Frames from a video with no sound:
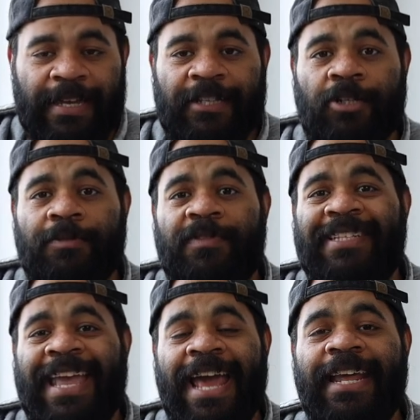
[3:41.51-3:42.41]
In terms of
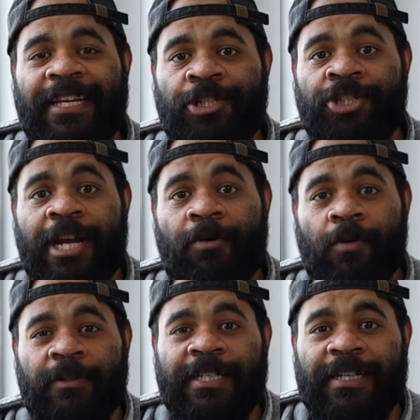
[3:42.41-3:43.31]
scanning in
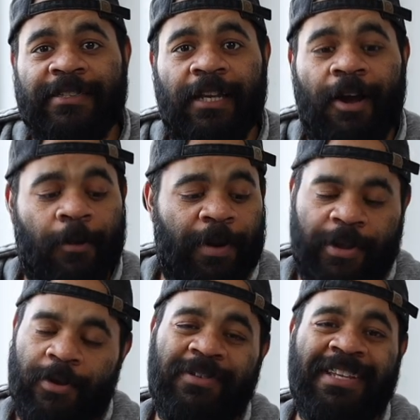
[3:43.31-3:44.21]
general with DSLR,
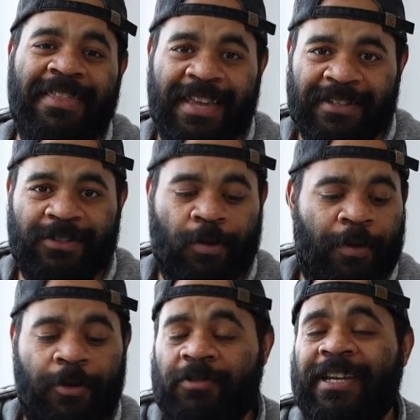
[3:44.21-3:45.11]
whether using this or
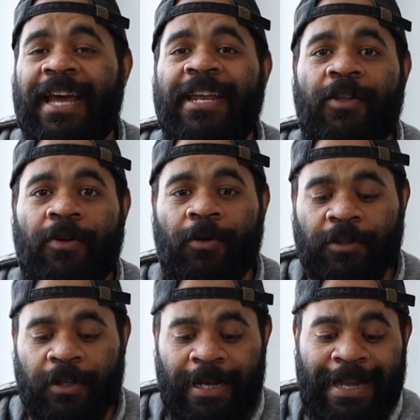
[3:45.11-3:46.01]
whether using any other
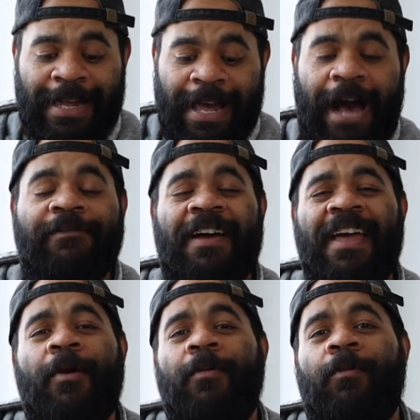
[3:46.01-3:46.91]
holder, I find
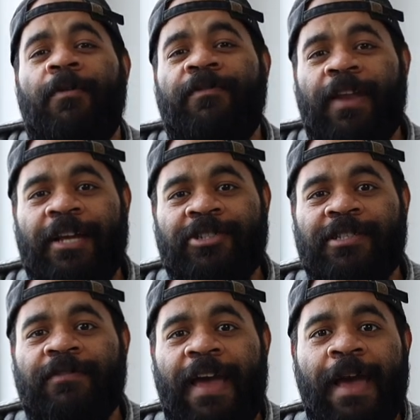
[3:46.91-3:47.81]
that
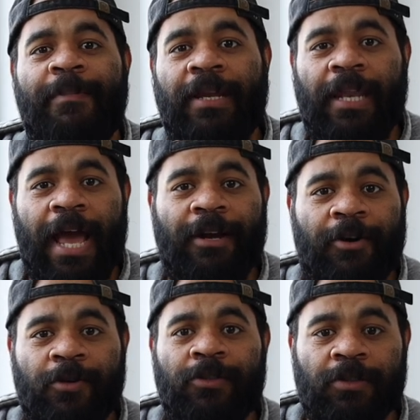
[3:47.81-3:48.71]
reflections of ambient light
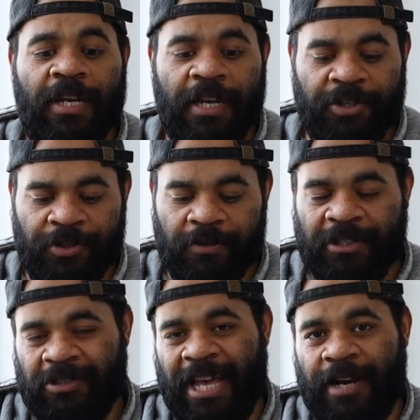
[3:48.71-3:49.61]
are usually an issue.
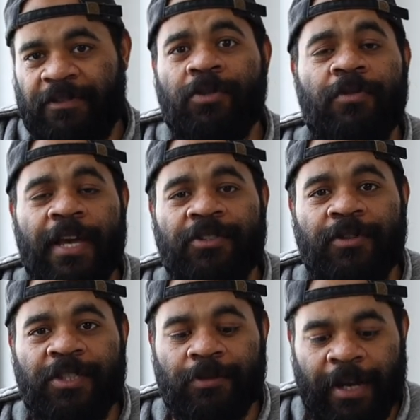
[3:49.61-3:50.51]
And there's kind of 2 things
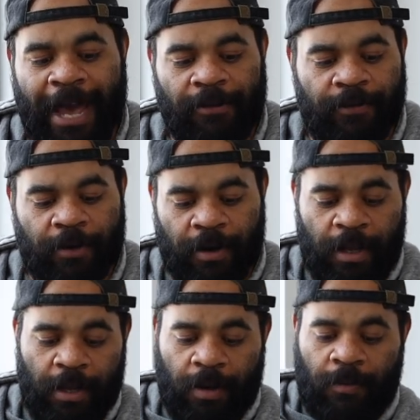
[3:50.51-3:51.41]
you need to account for.
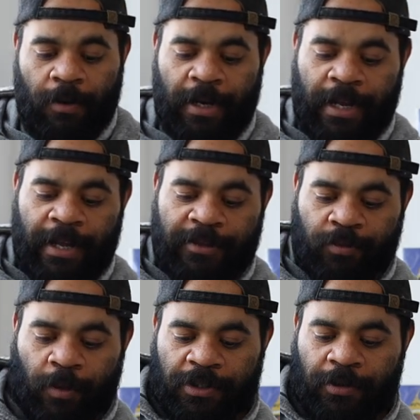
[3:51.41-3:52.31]
One
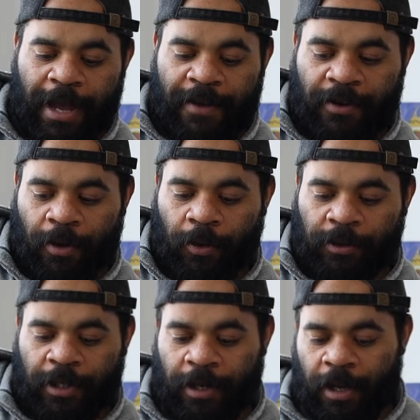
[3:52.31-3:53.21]
is once you have your
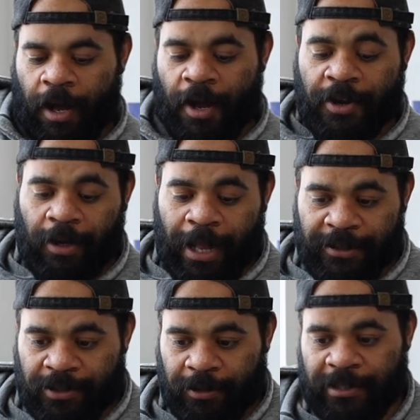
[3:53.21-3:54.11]
holder on your
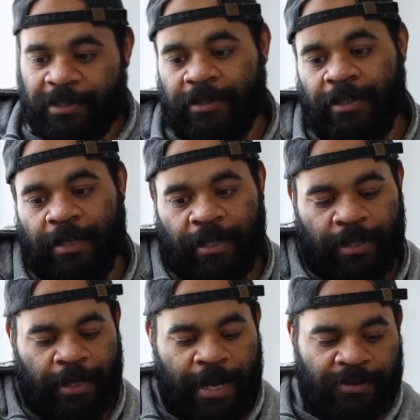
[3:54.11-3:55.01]
light source,
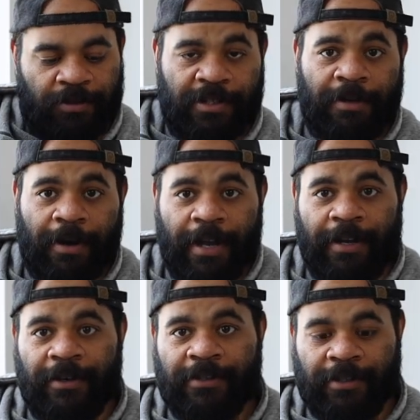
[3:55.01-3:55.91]
as you see right
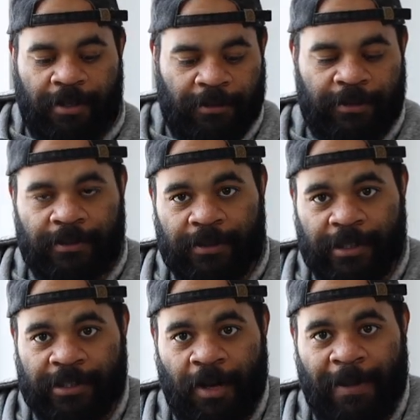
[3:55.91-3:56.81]
here, so
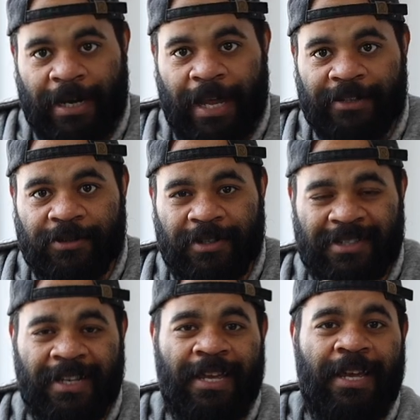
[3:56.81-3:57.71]
that's all my light source.